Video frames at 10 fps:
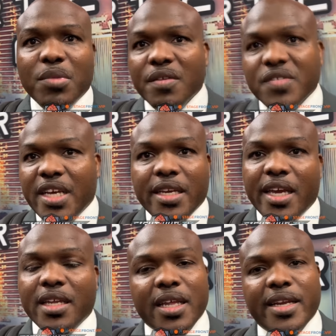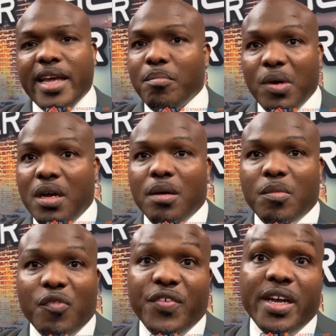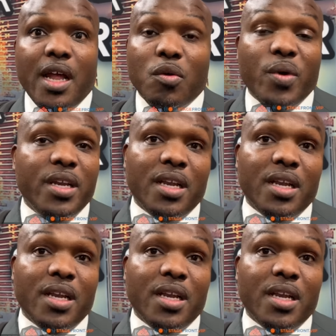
but if Tank can't land that bomb or figure out a way